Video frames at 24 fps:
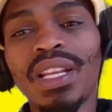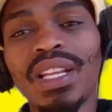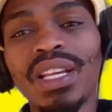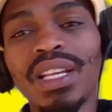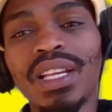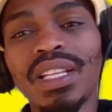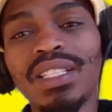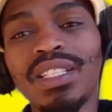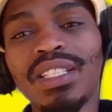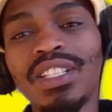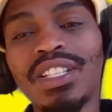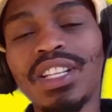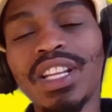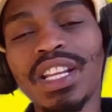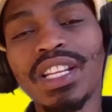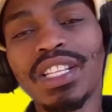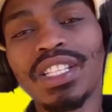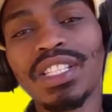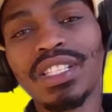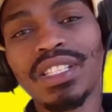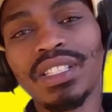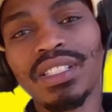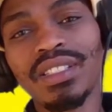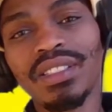an
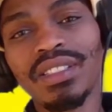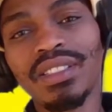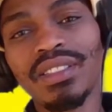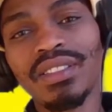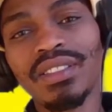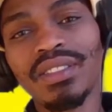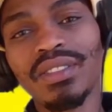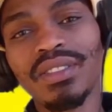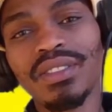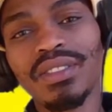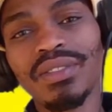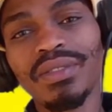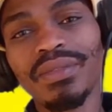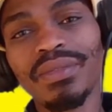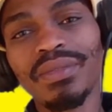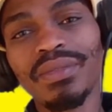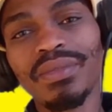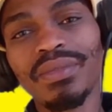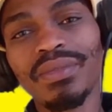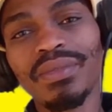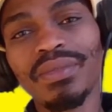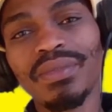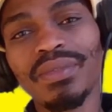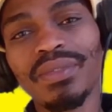attraction
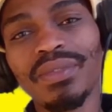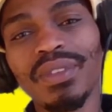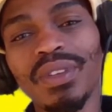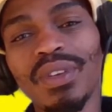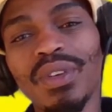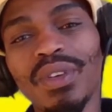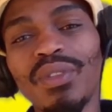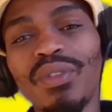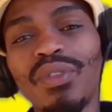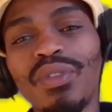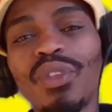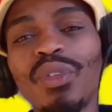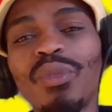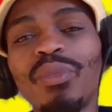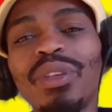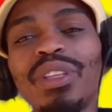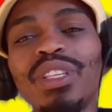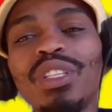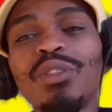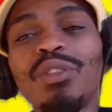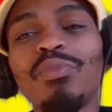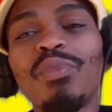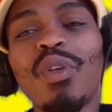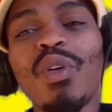from
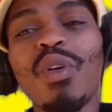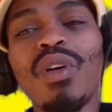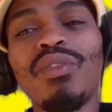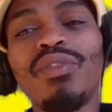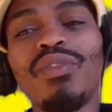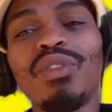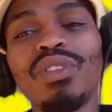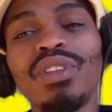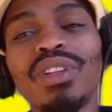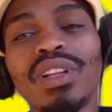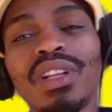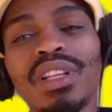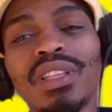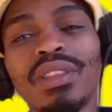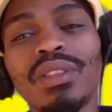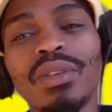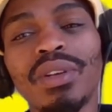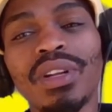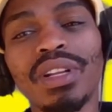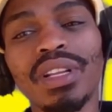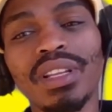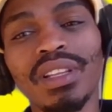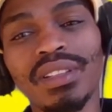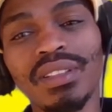his powerful
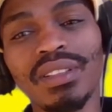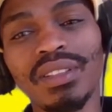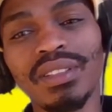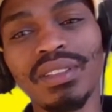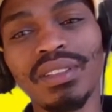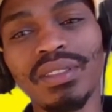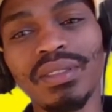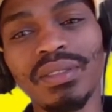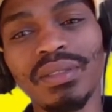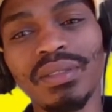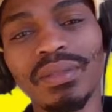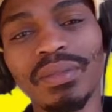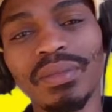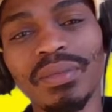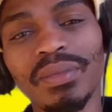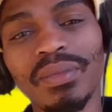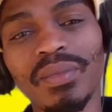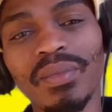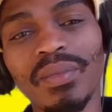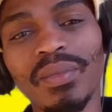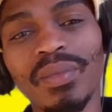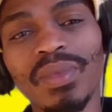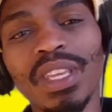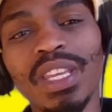rhetoric.
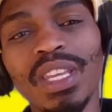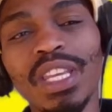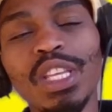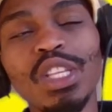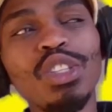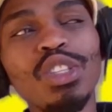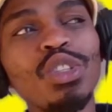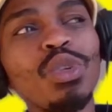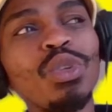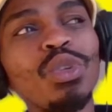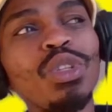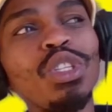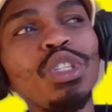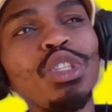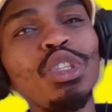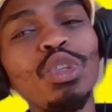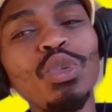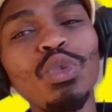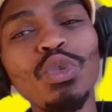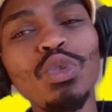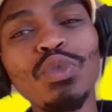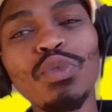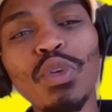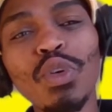So this
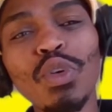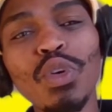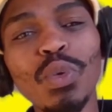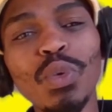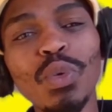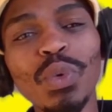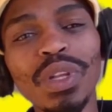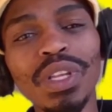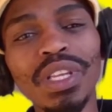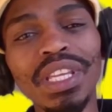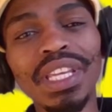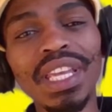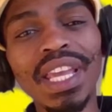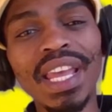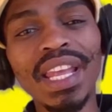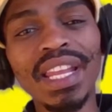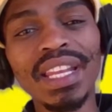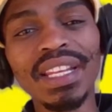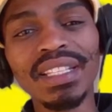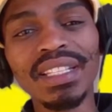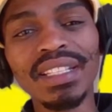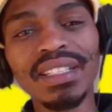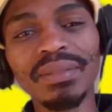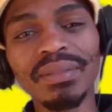huge following he
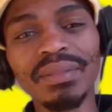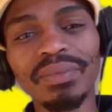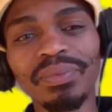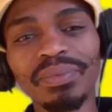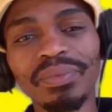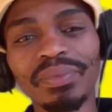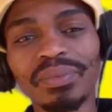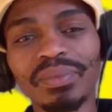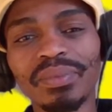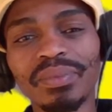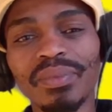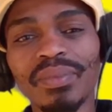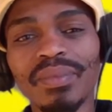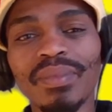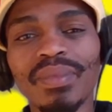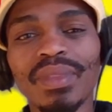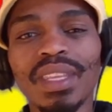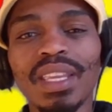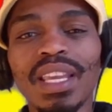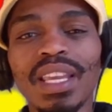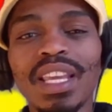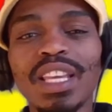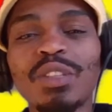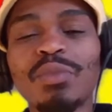earned,
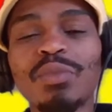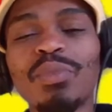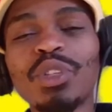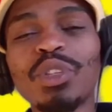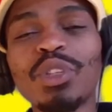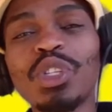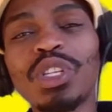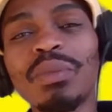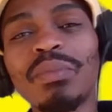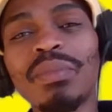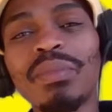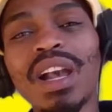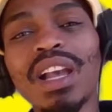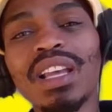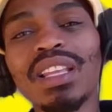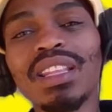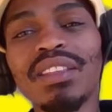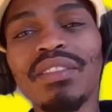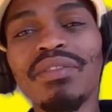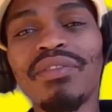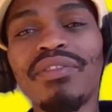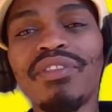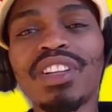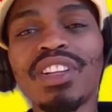especially among
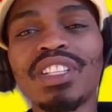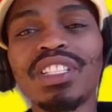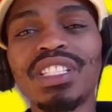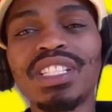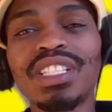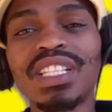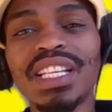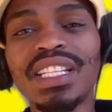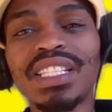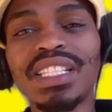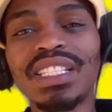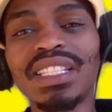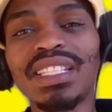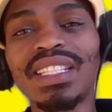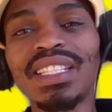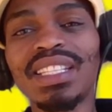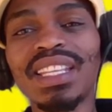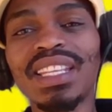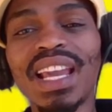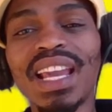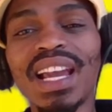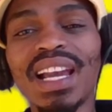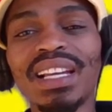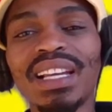the frustrated
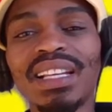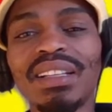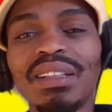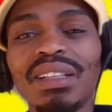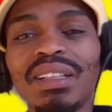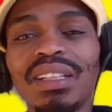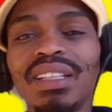young